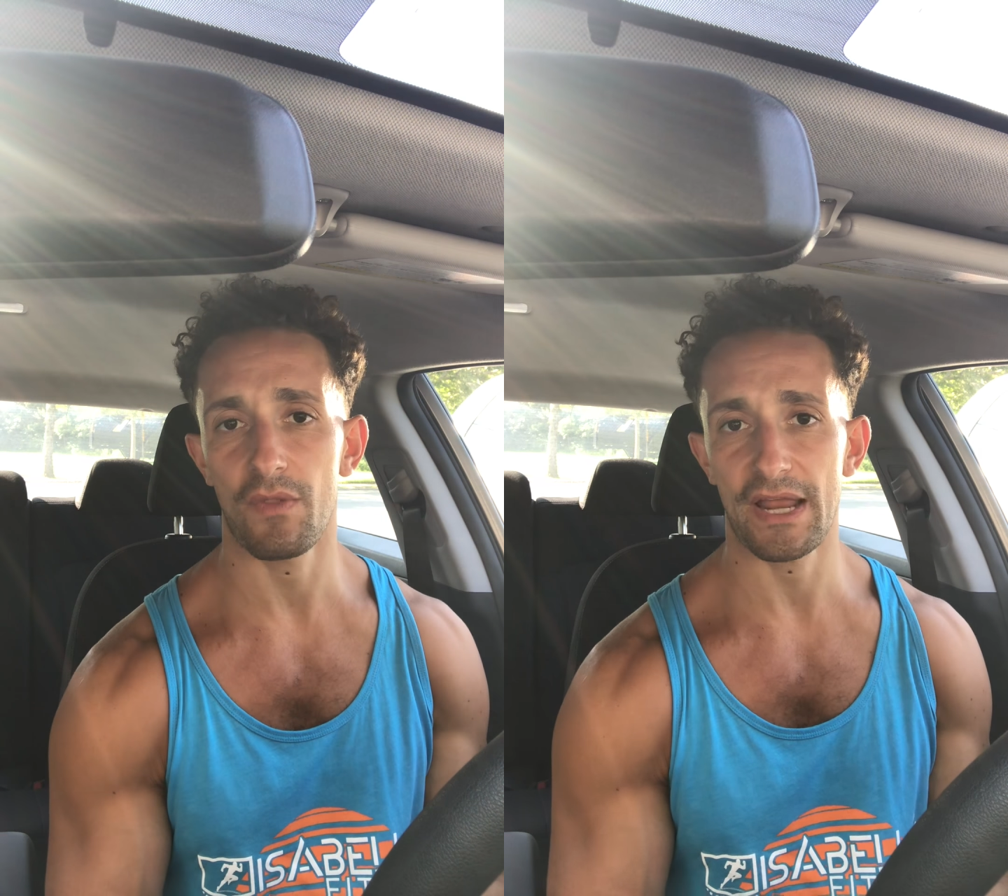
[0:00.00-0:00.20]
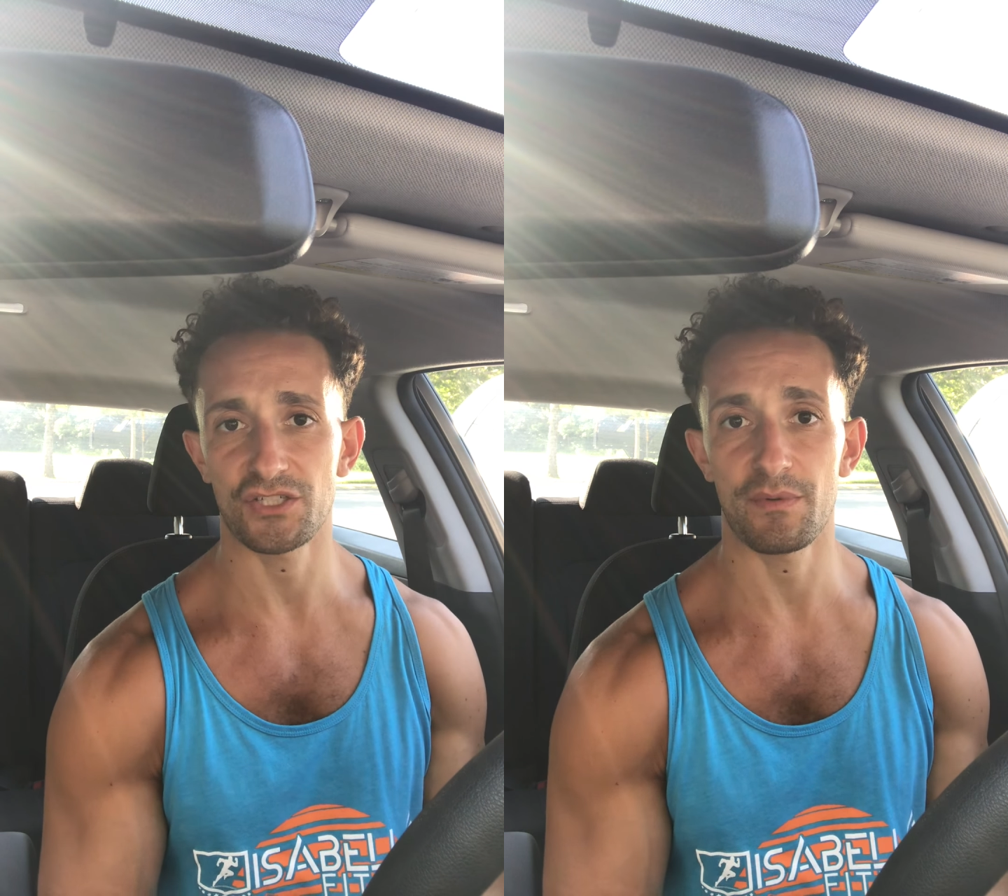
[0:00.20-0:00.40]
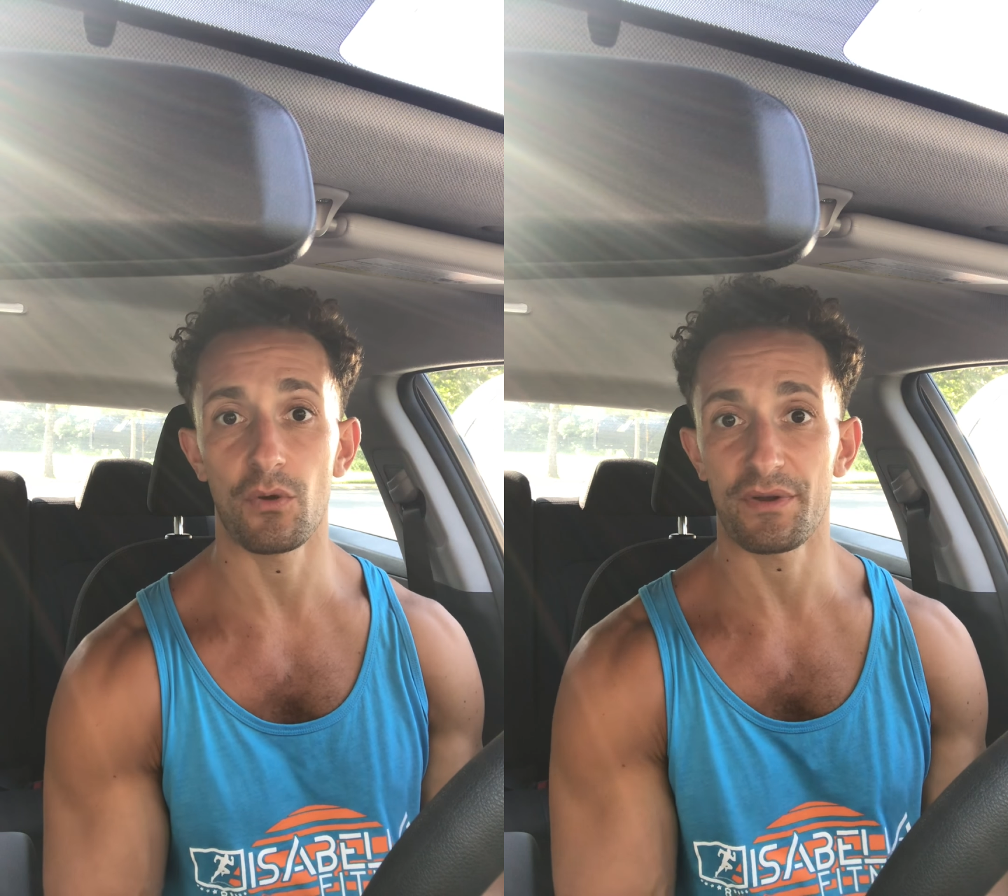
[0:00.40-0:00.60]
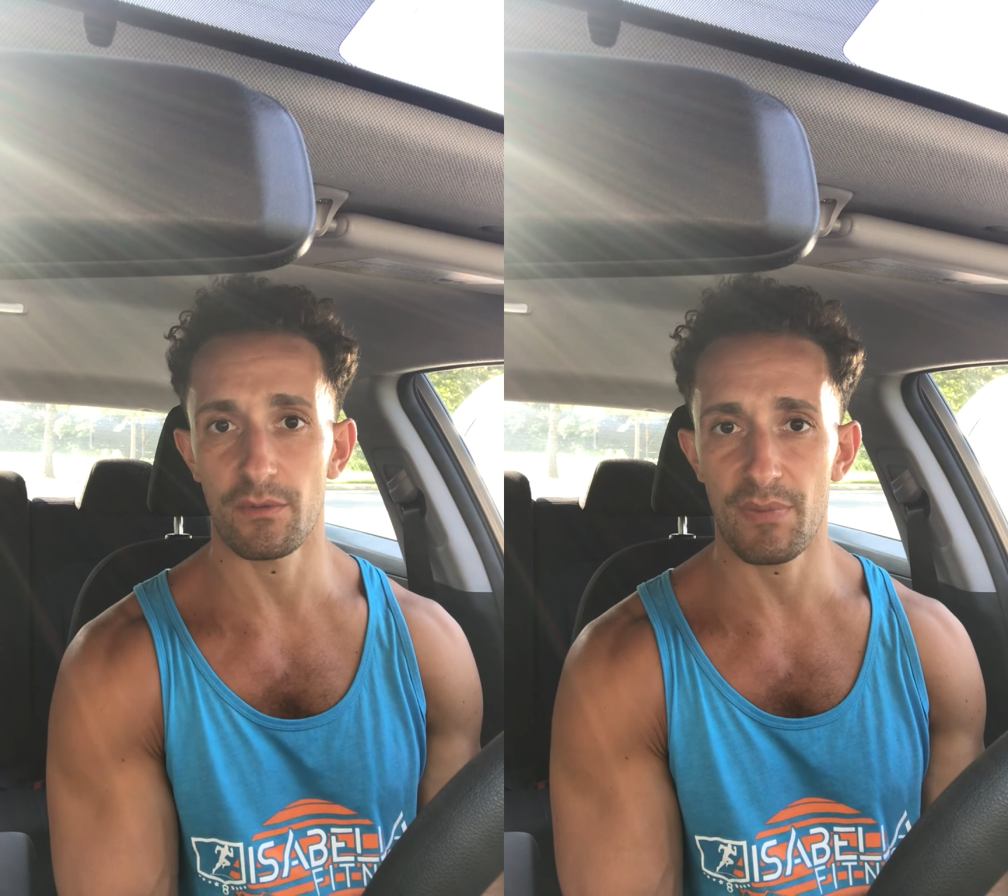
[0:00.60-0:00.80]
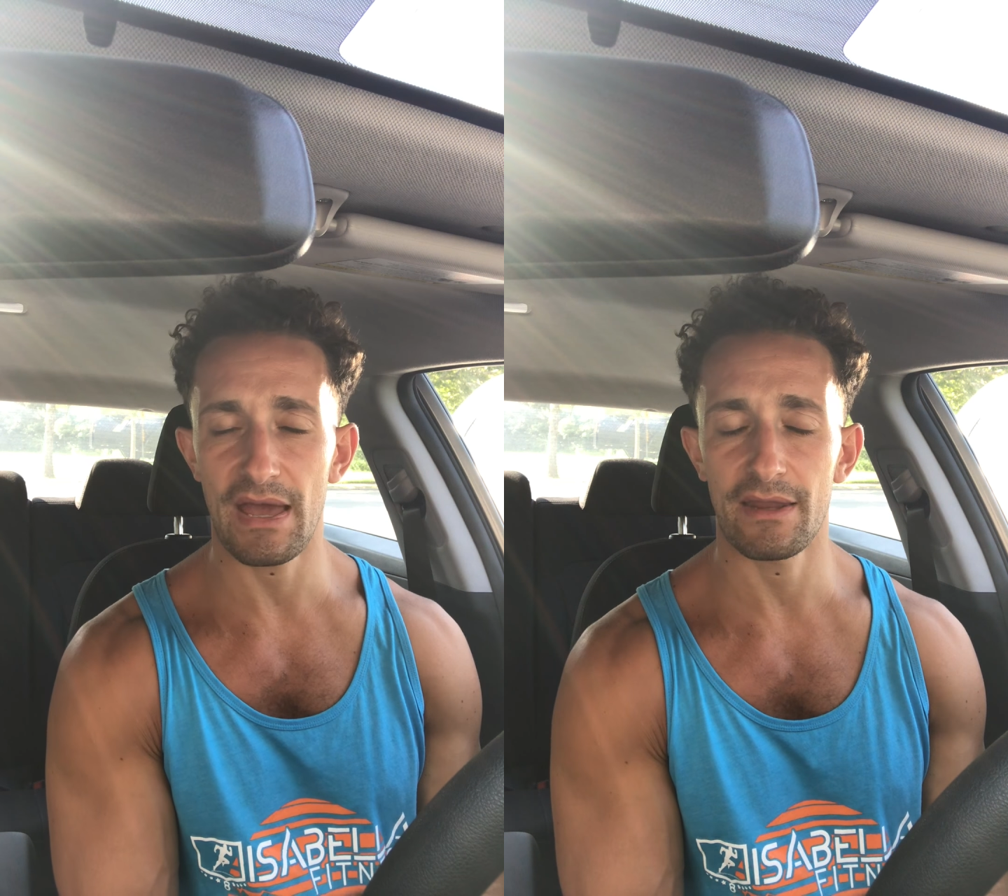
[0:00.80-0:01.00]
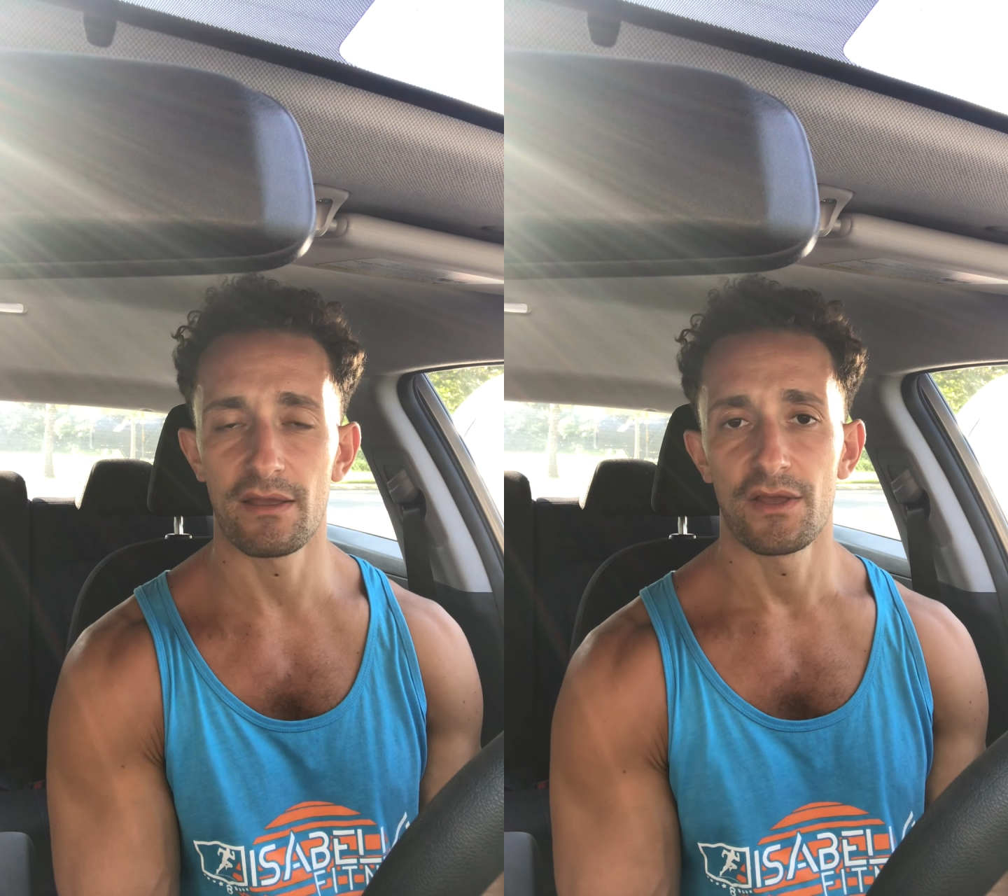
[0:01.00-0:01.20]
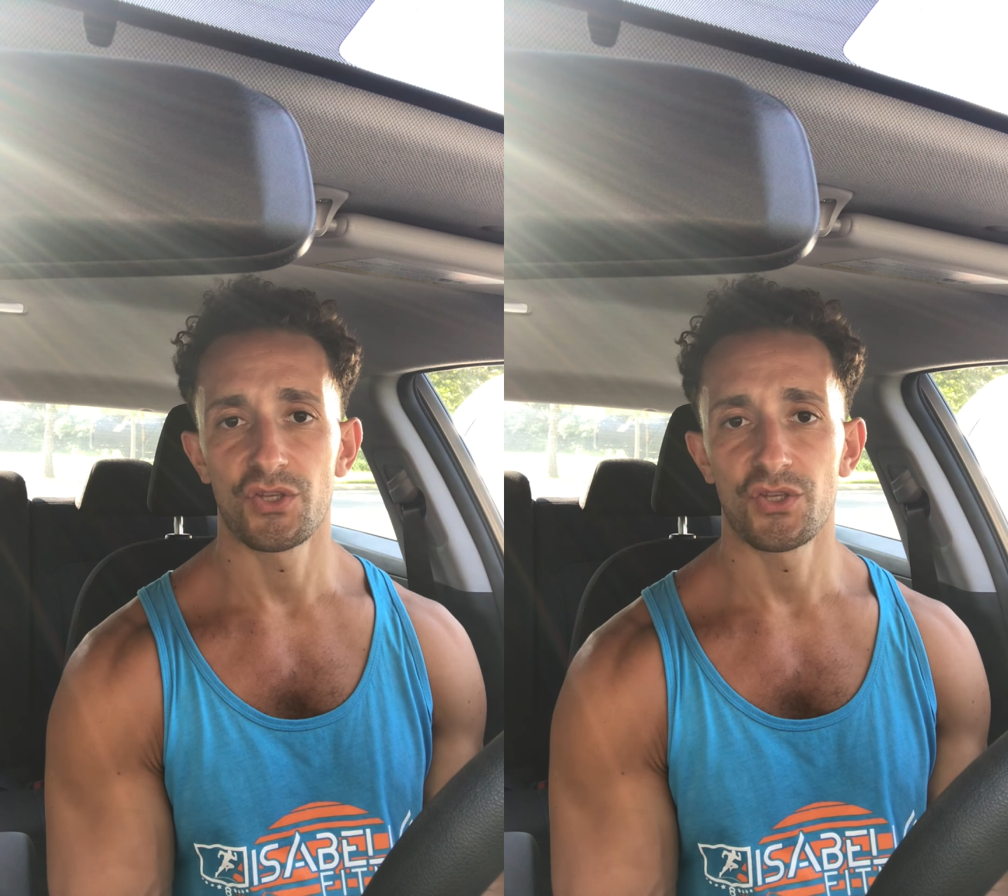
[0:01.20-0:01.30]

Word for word: that I should be going to bed